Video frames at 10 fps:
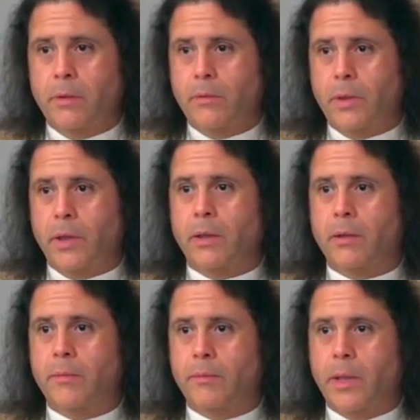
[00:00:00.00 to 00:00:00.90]
We
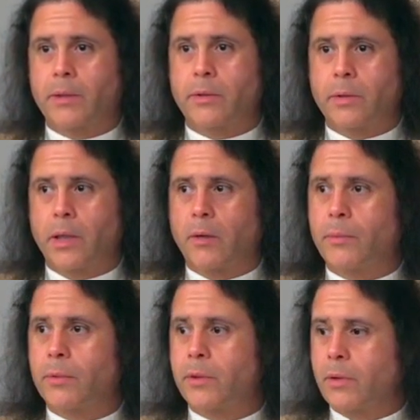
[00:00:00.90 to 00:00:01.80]
are meant to
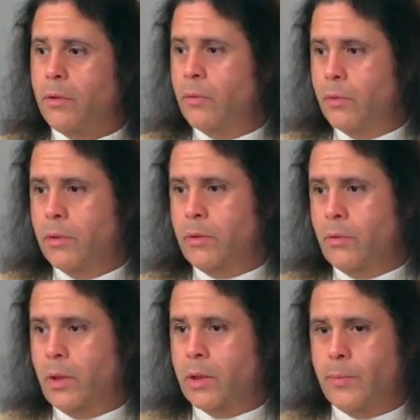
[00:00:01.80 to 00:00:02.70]
help the whole world
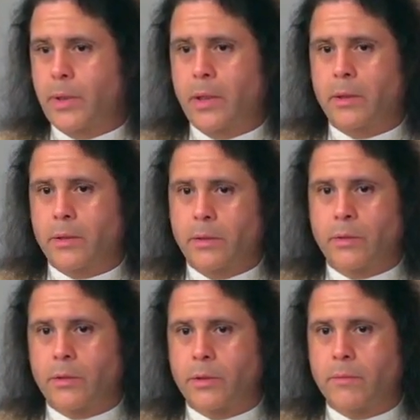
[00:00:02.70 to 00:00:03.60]
cross beyond
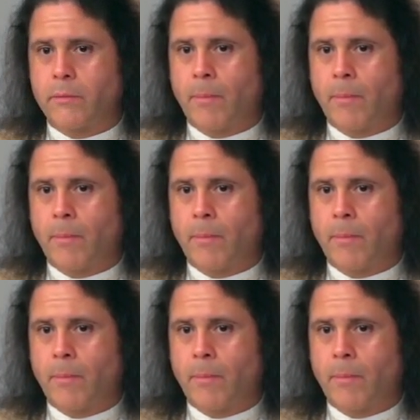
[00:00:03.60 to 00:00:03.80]
illusion.